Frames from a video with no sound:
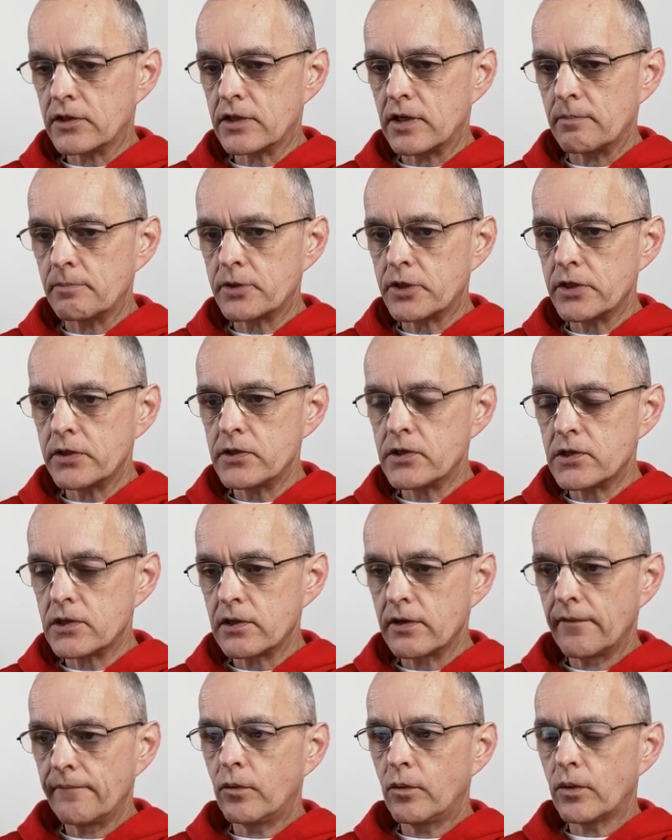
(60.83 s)

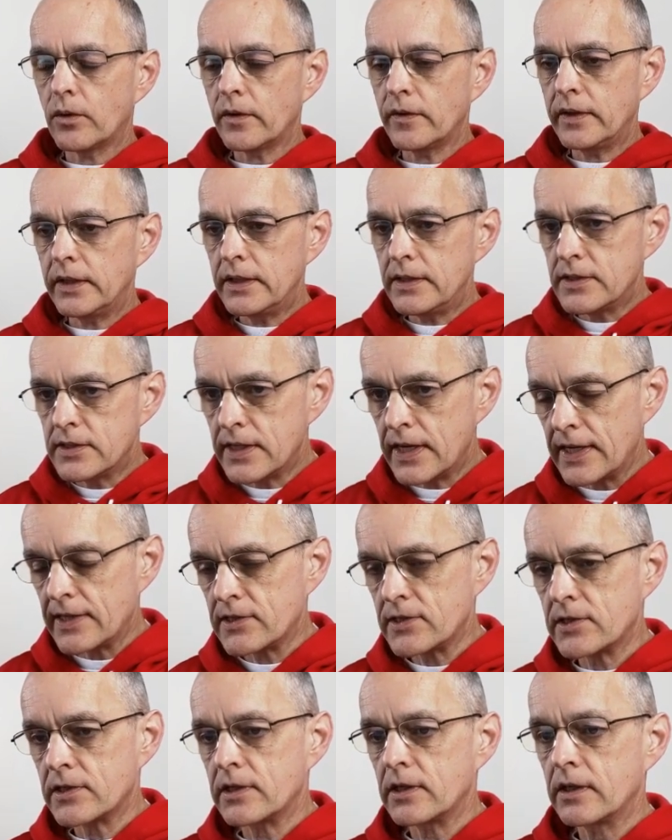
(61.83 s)
assumptions for the
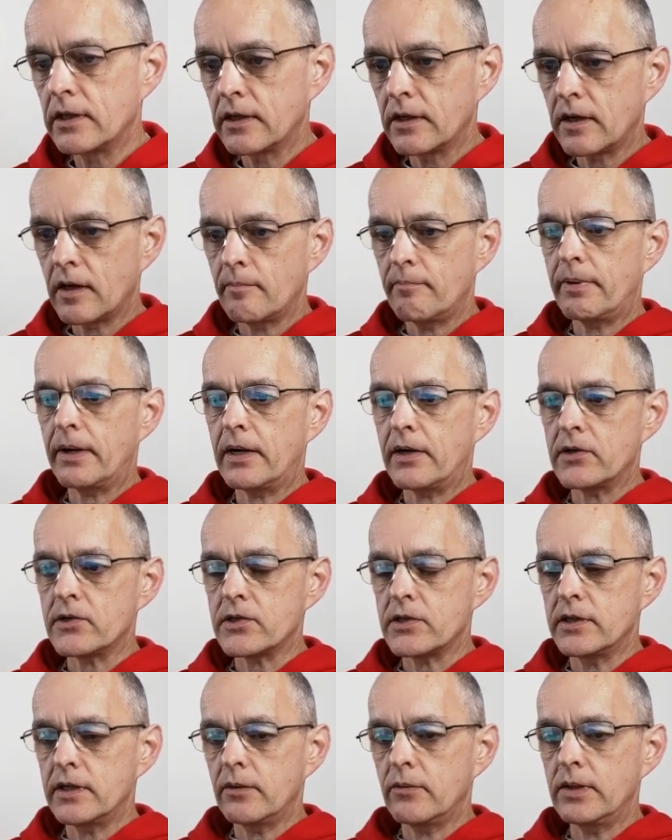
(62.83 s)
test
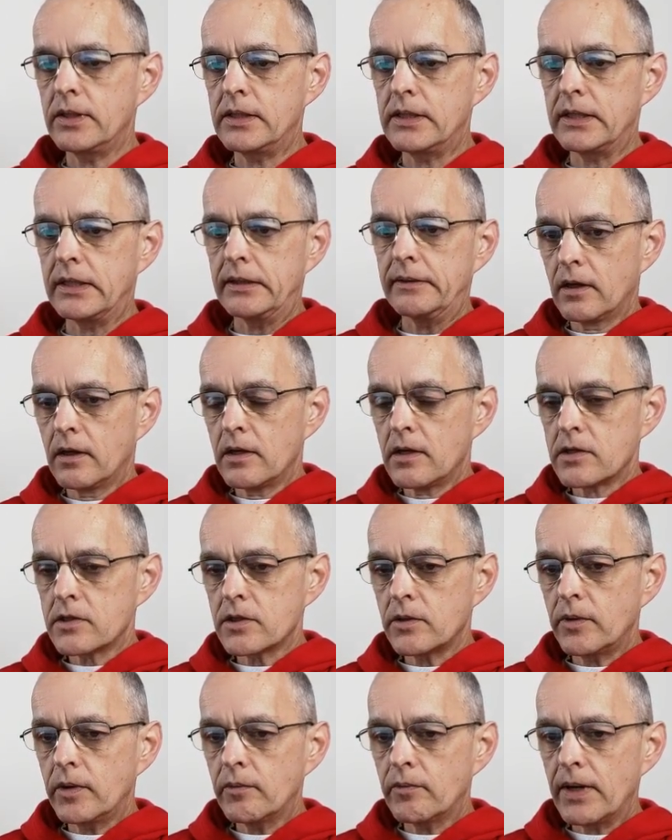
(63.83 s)
comparison that we did.
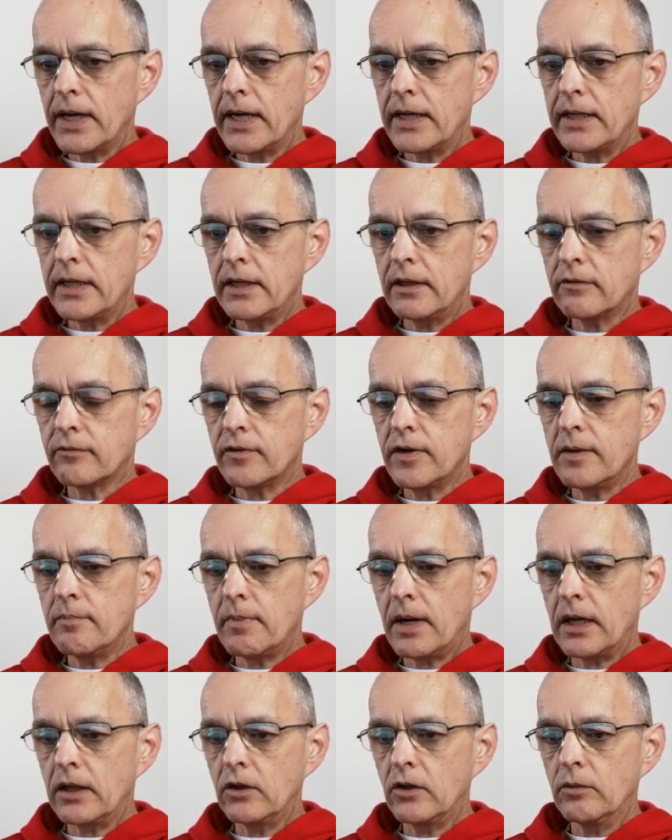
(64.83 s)
So we ran a
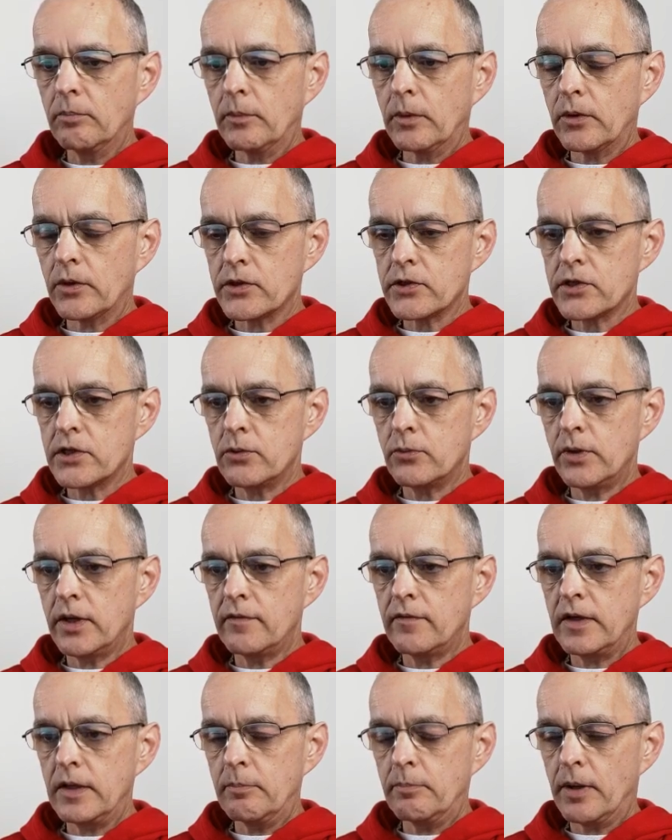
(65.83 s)
3-mile loop course in
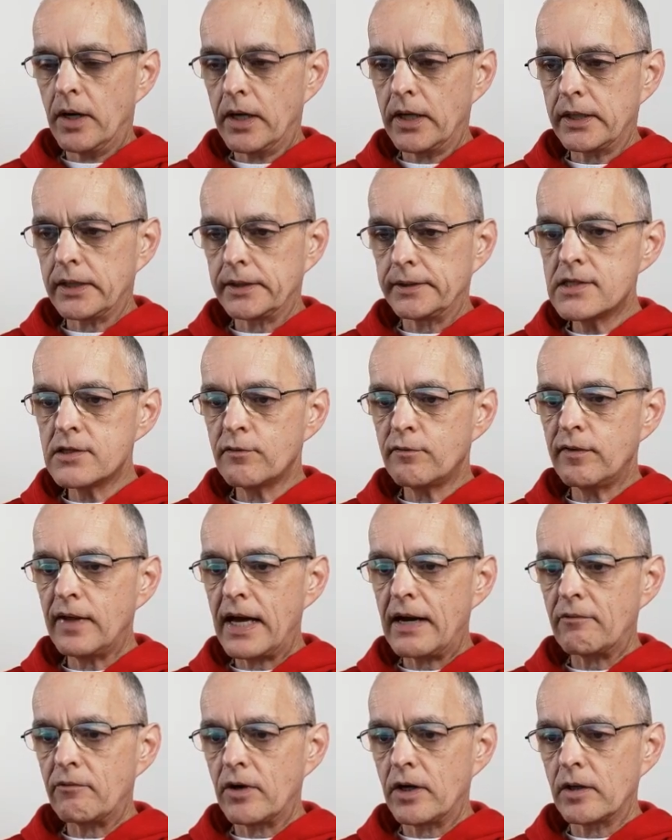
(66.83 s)
Waveny Park. It's a
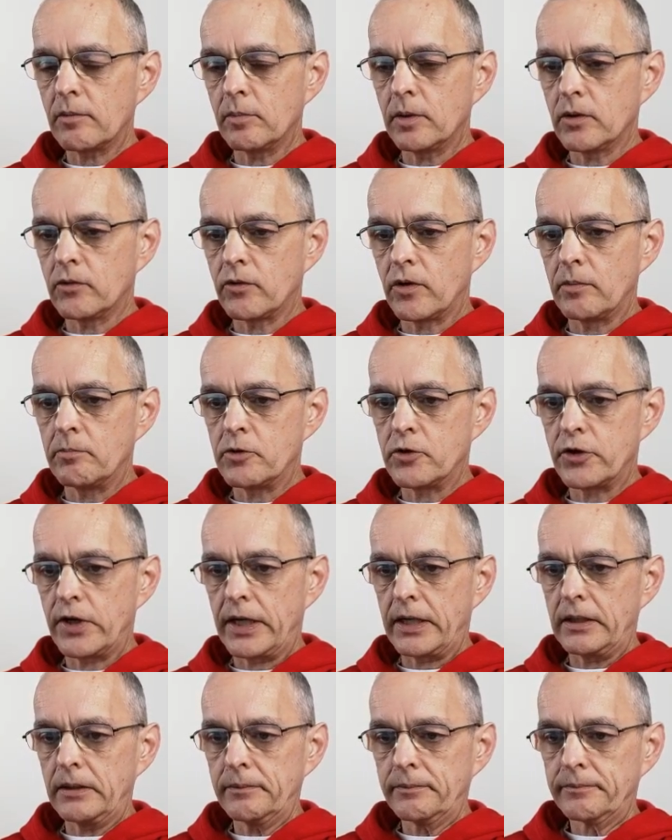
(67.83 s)
flat runnable groomed
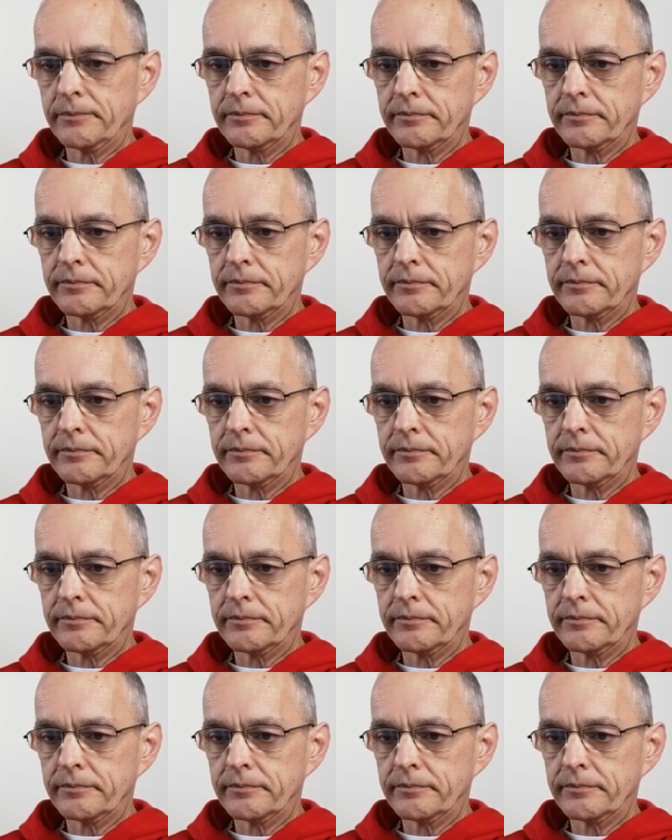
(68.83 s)
trail.